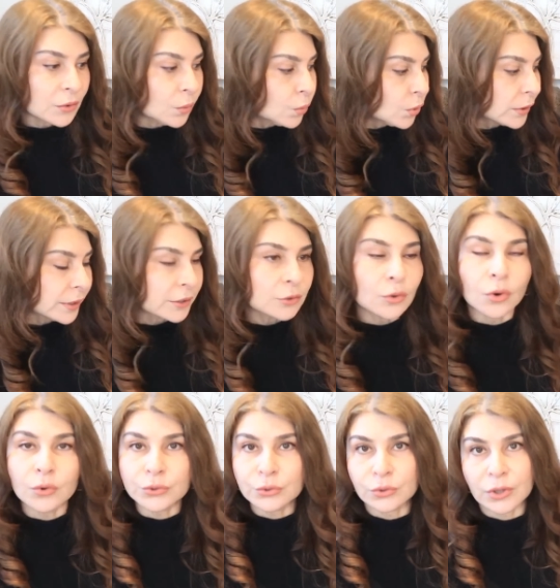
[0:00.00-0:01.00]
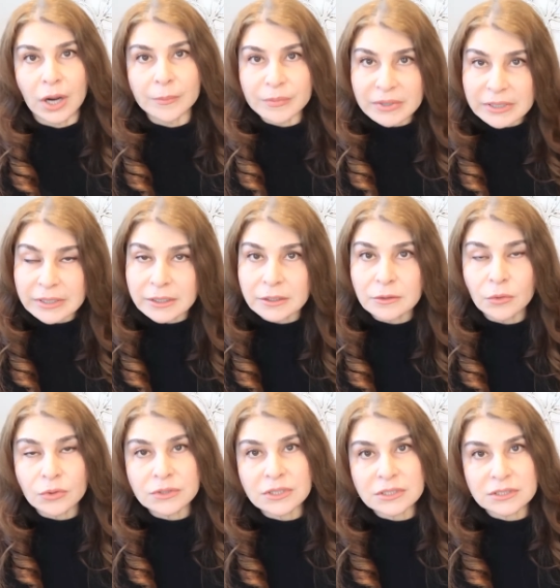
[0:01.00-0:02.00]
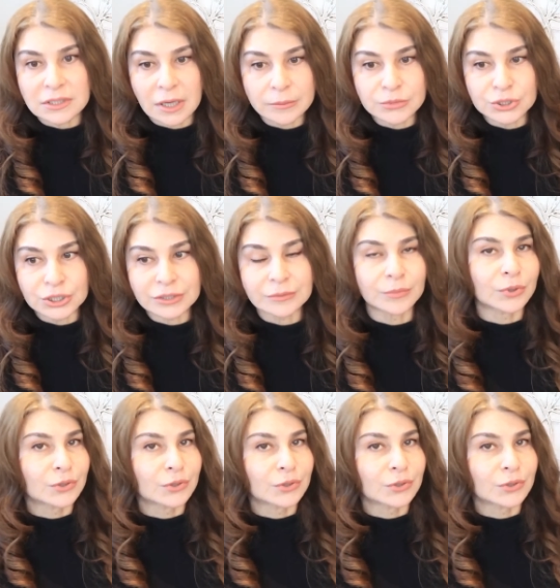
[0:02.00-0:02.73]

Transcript: want to know your opinion on this subject,